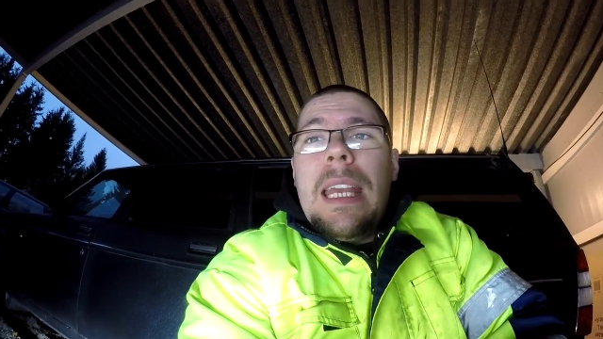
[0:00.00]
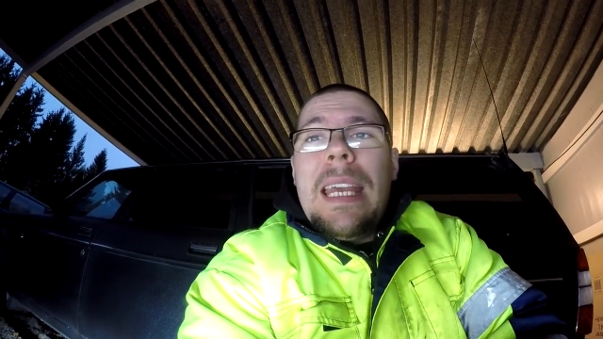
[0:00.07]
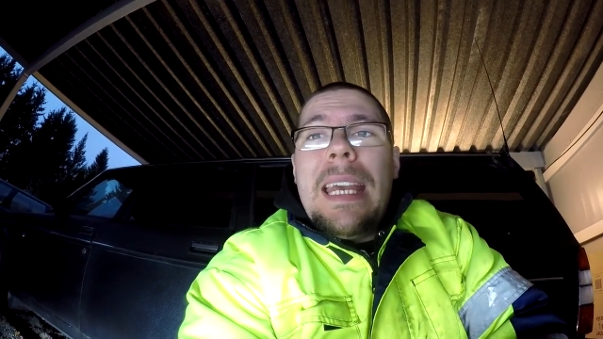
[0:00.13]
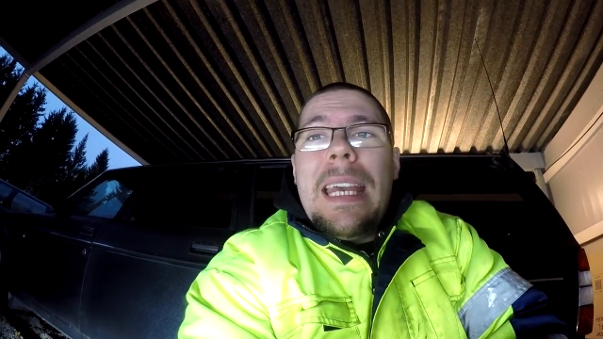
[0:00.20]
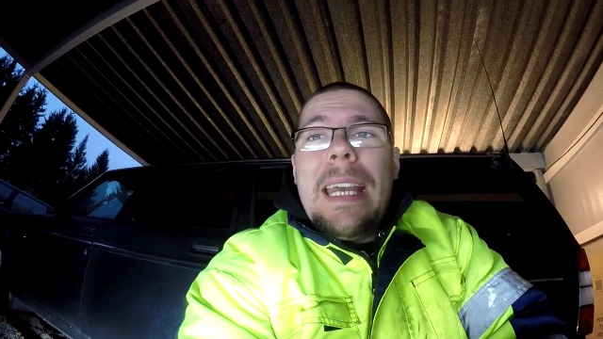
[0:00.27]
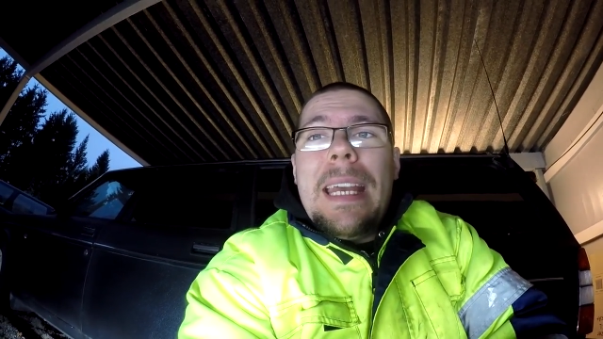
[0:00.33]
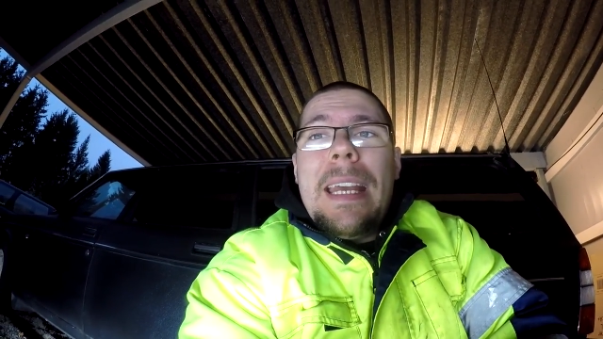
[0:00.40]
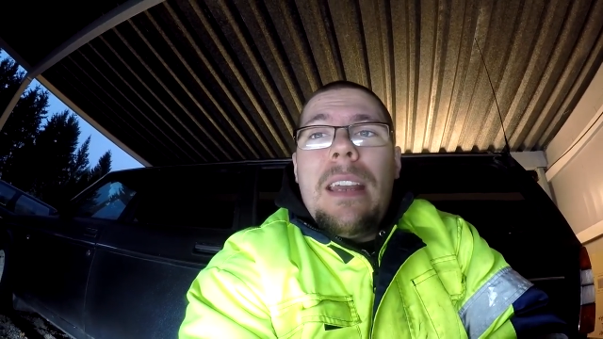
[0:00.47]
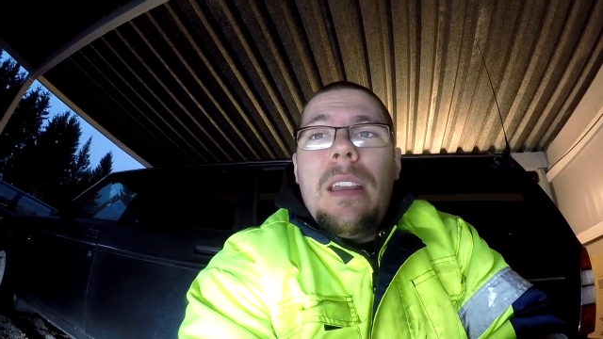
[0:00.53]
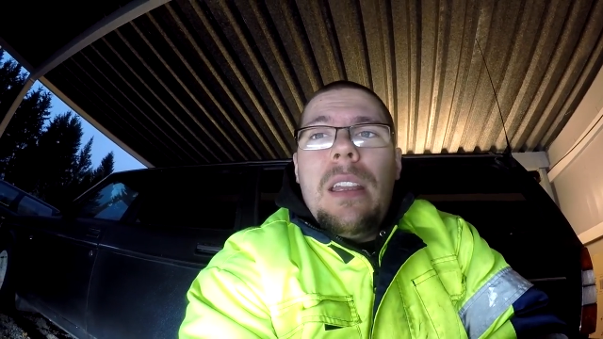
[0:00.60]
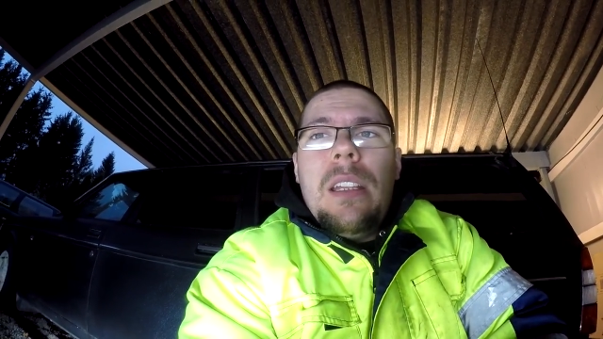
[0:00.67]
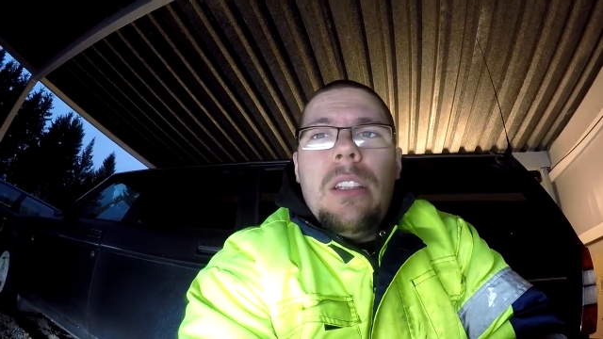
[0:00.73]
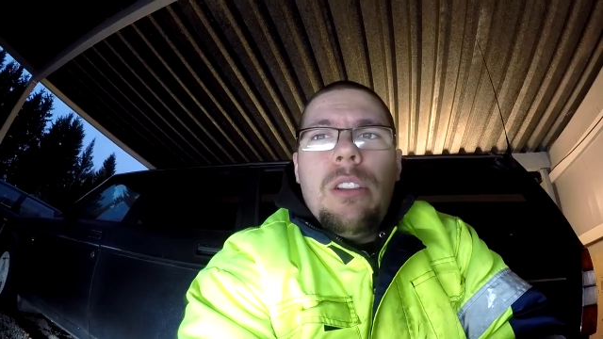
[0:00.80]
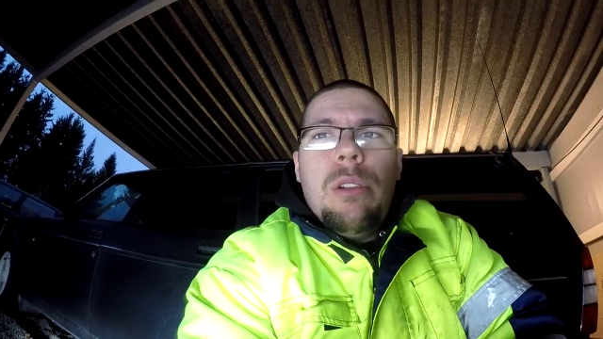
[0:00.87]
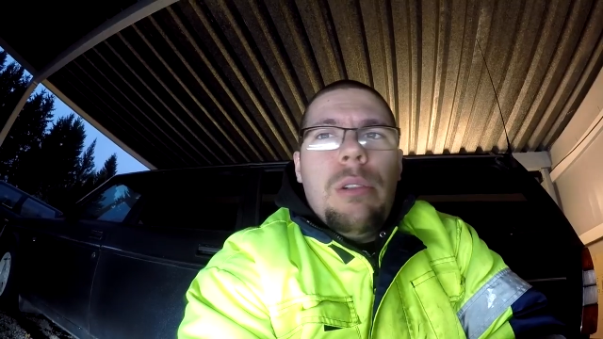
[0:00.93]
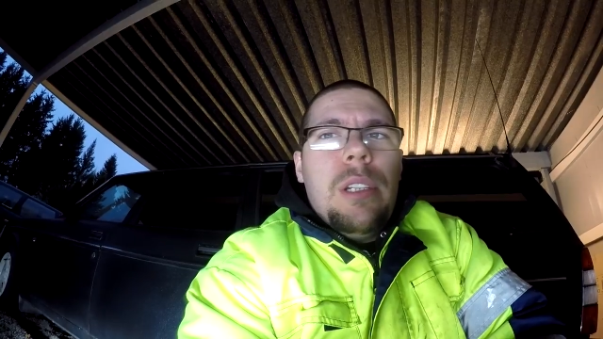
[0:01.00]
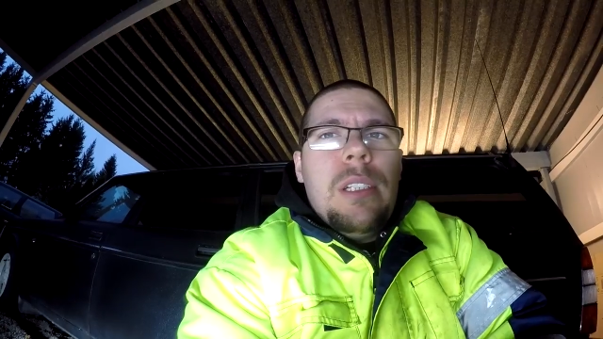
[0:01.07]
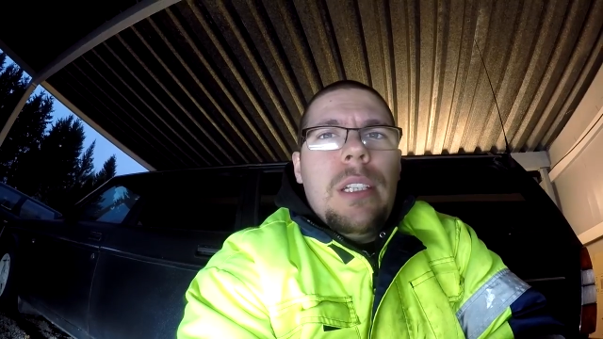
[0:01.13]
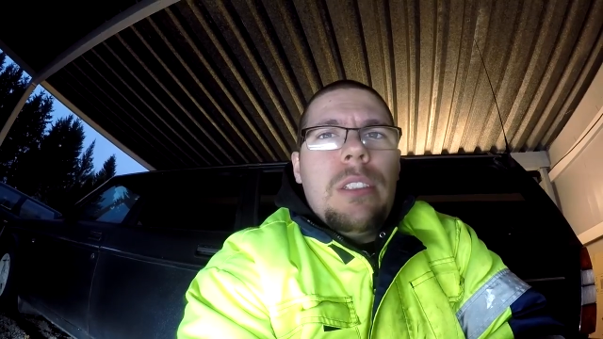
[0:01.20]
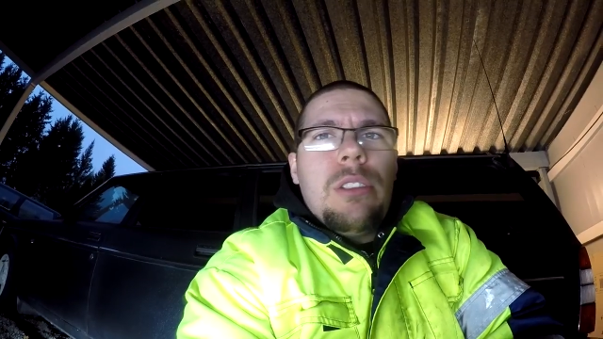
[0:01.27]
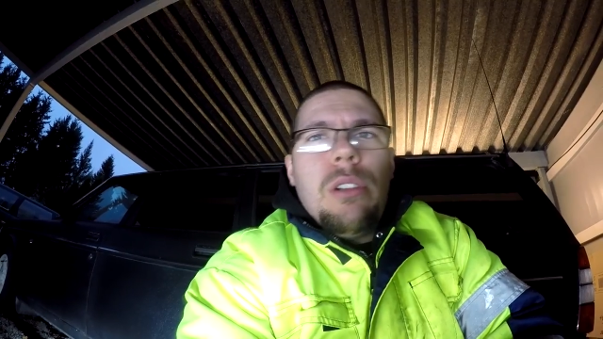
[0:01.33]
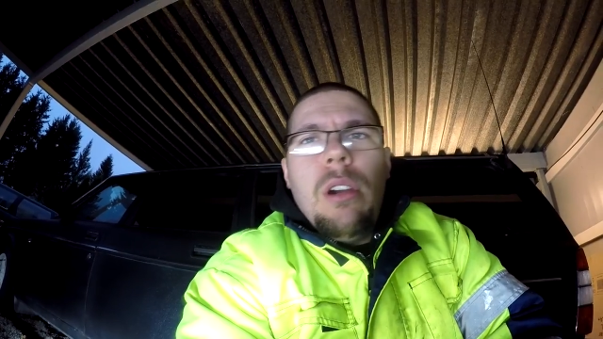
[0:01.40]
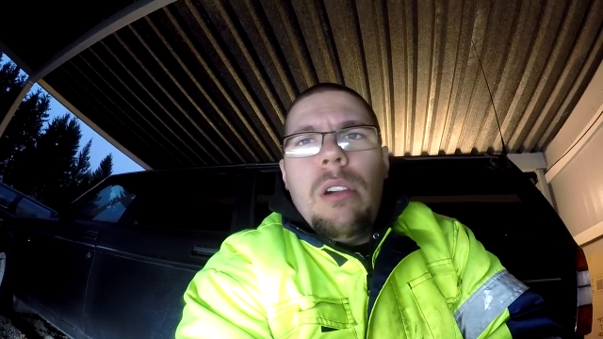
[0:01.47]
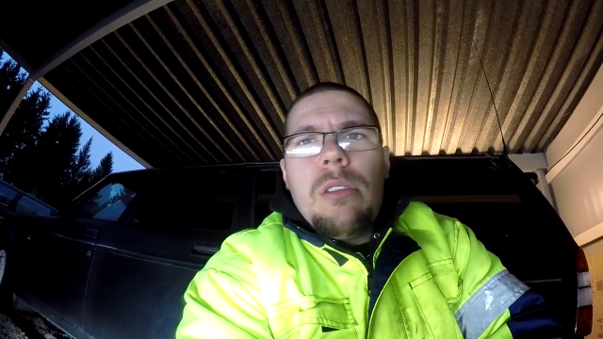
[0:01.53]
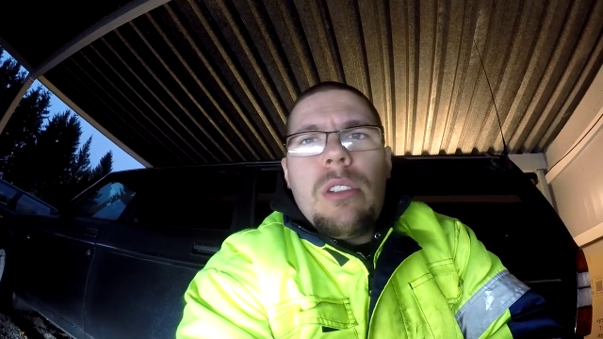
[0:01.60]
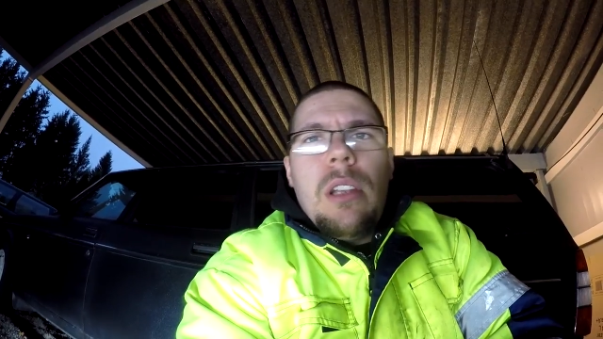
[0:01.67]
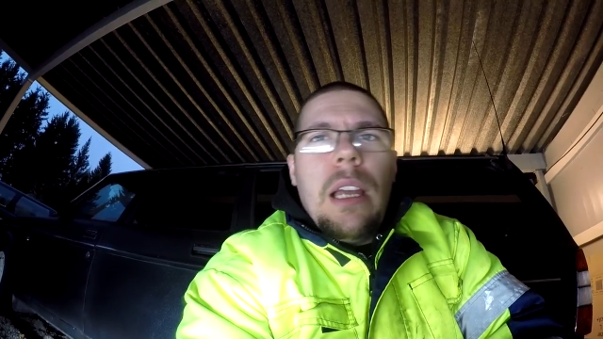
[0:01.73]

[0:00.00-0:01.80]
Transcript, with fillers: It currently draws